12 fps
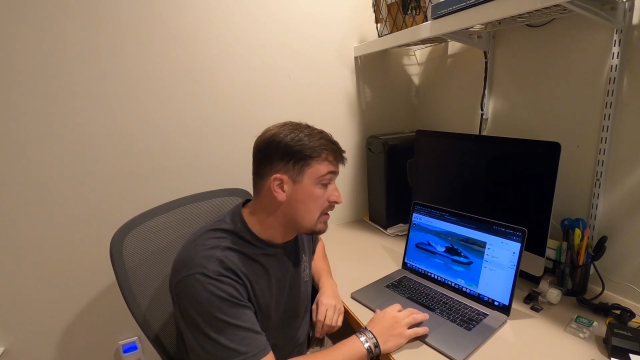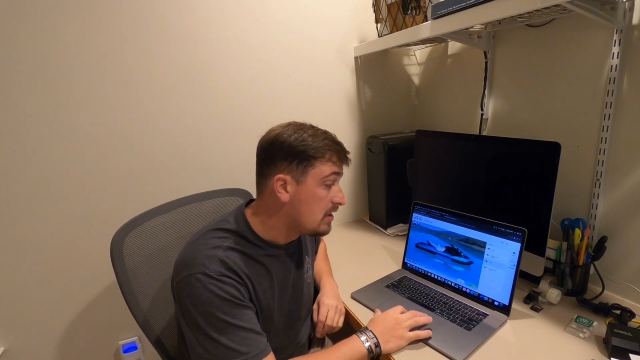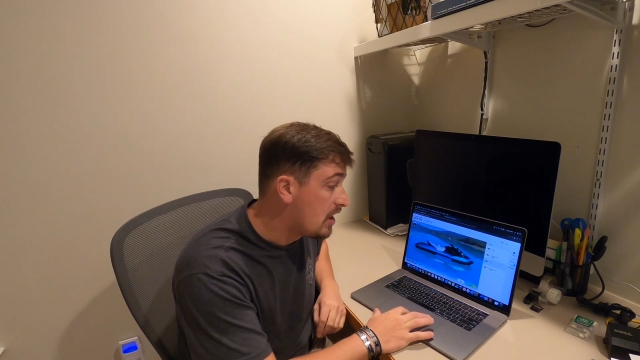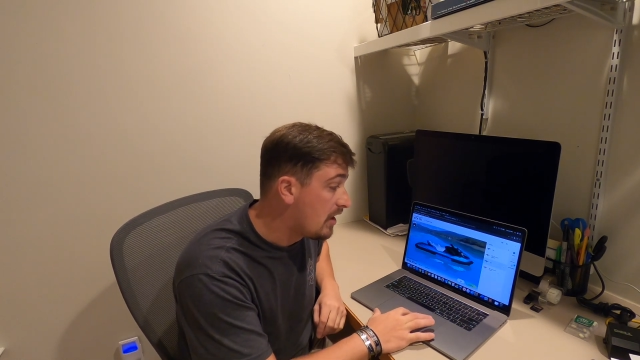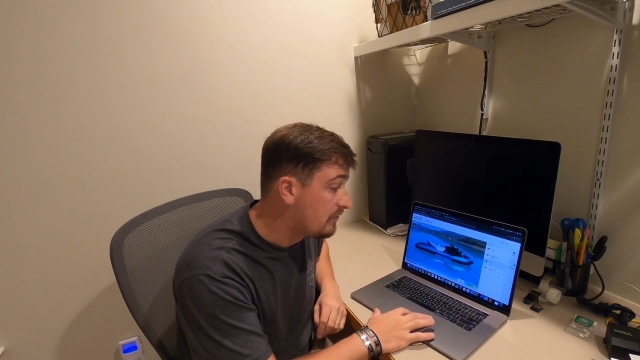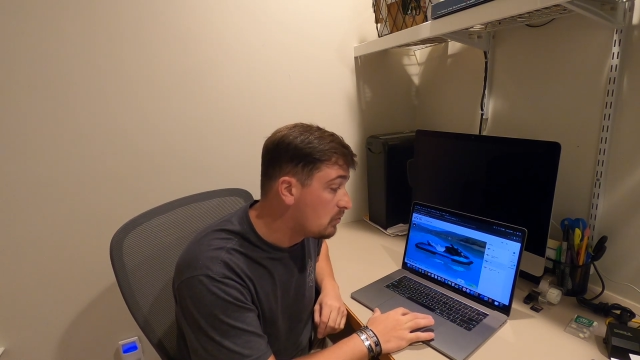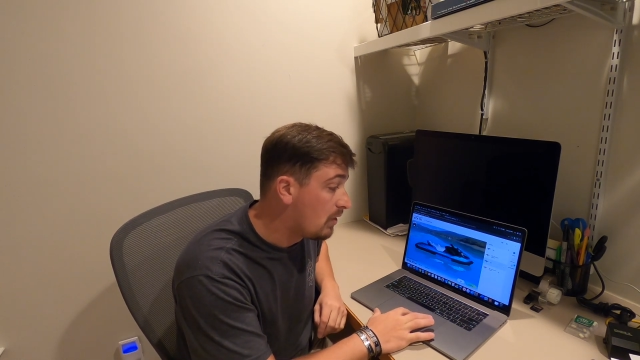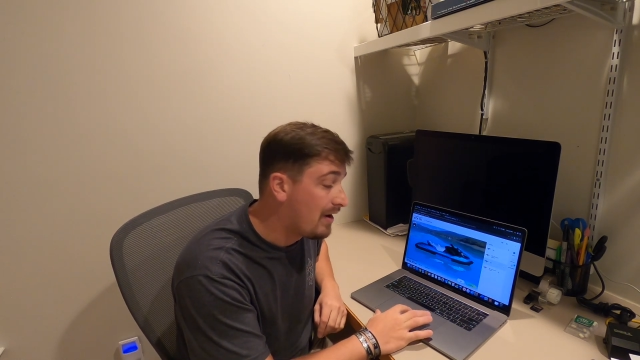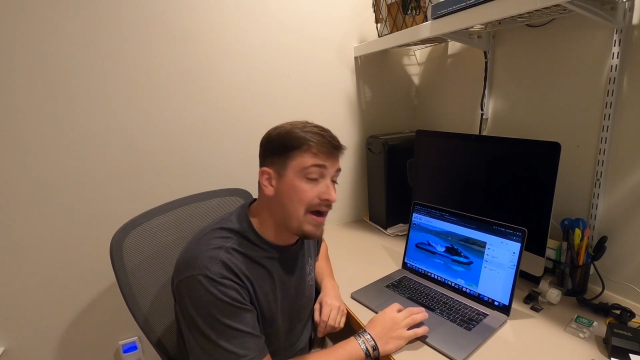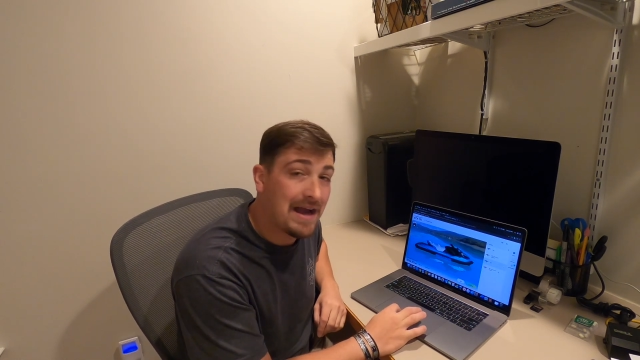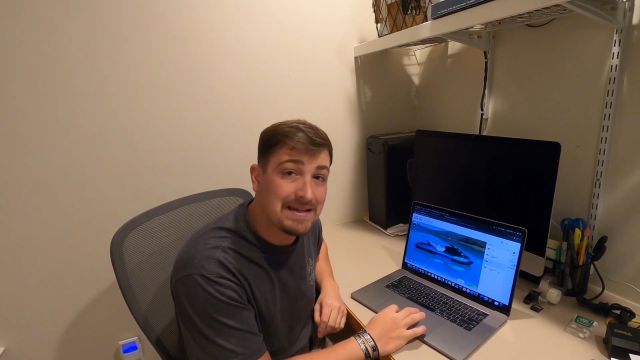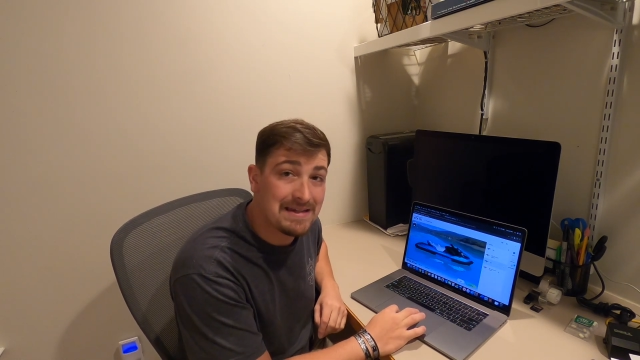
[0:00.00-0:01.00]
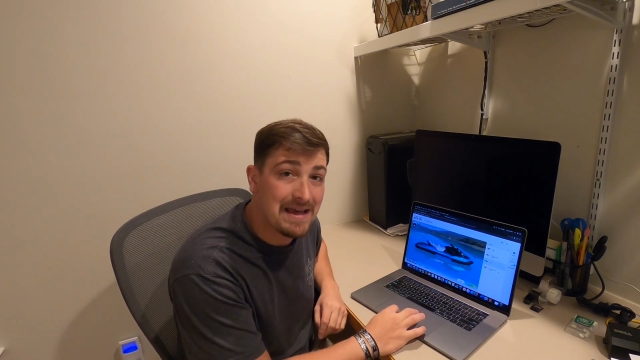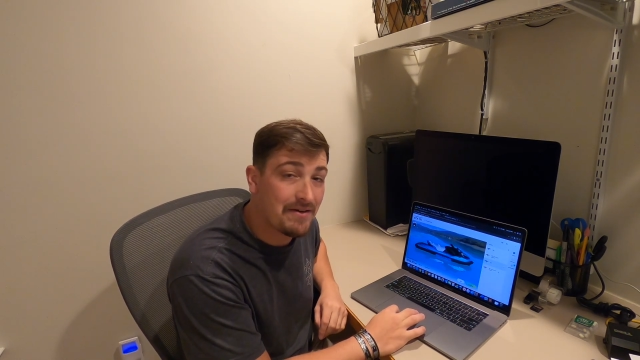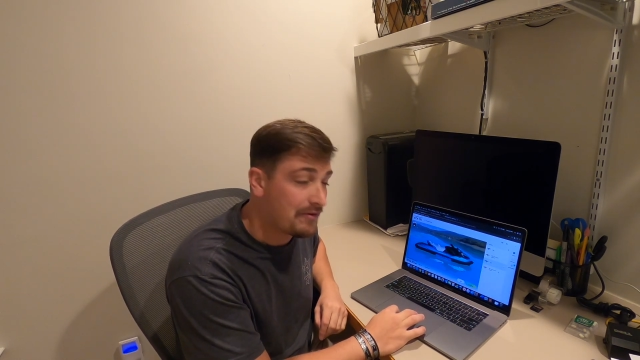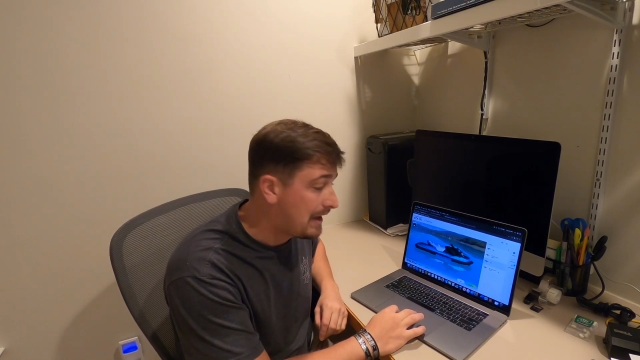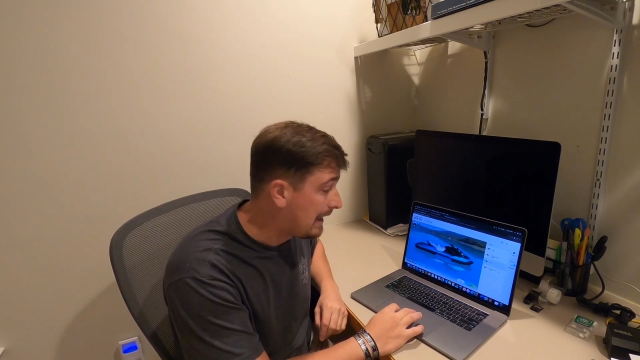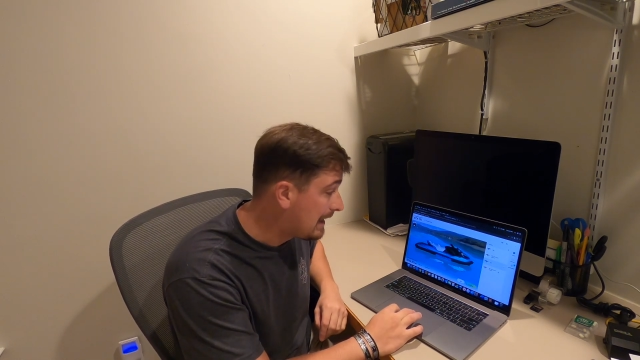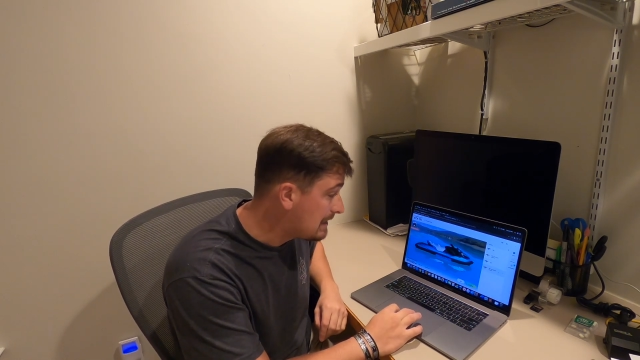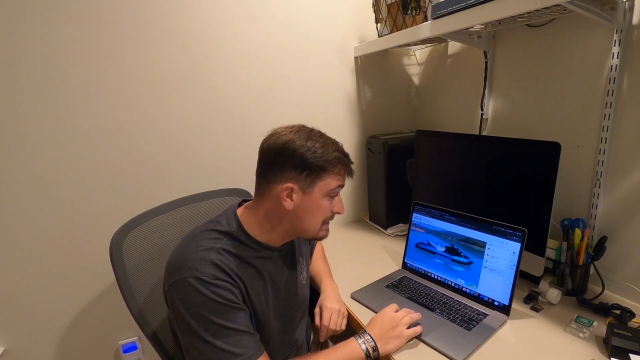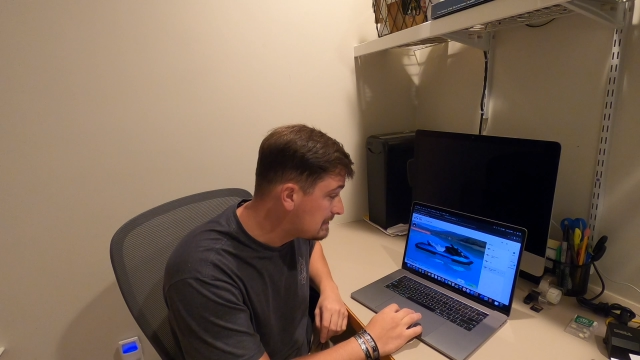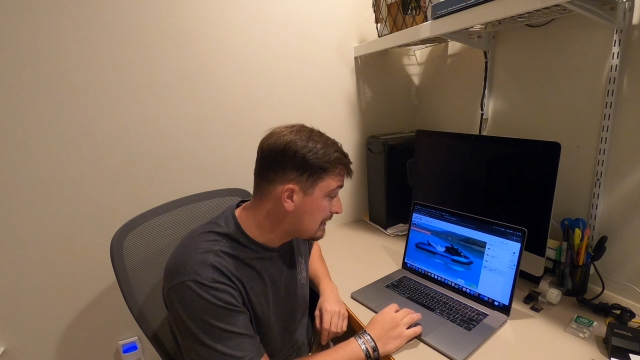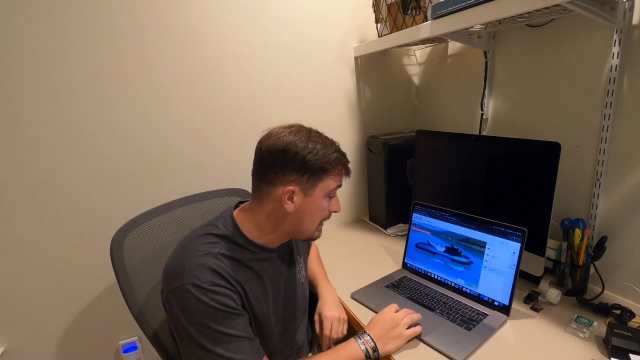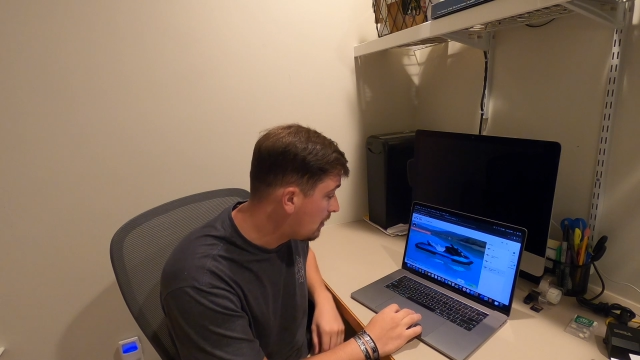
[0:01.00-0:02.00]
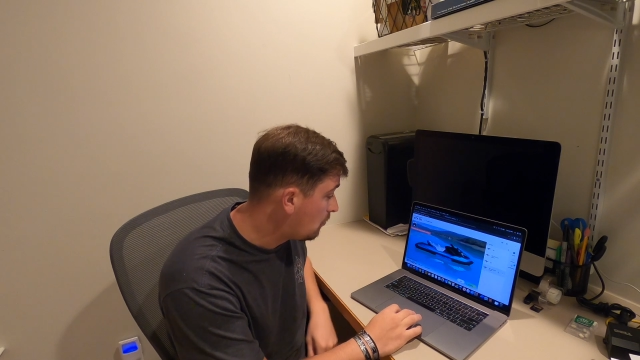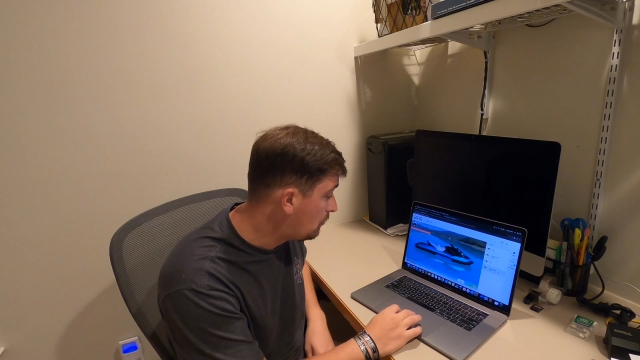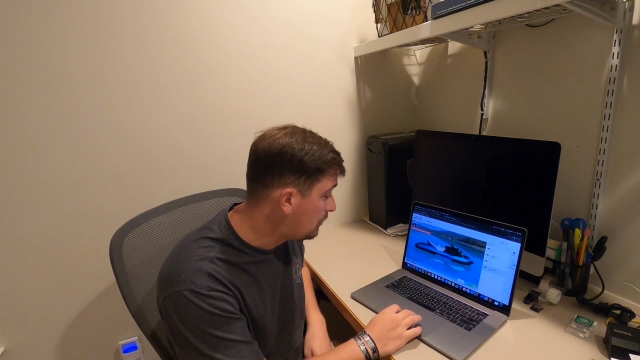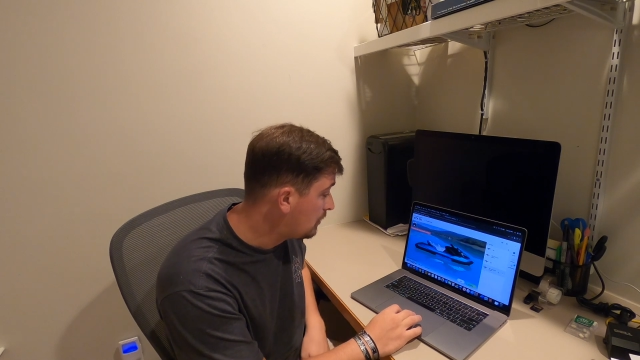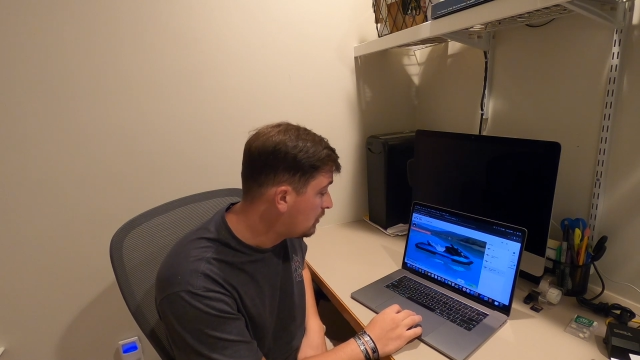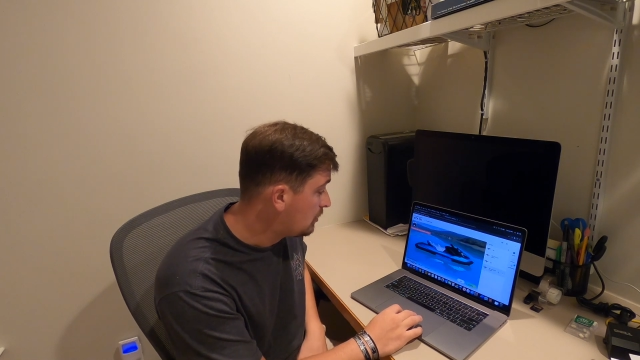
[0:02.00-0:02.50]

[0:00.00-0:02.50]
Now, if you want IDF and sound,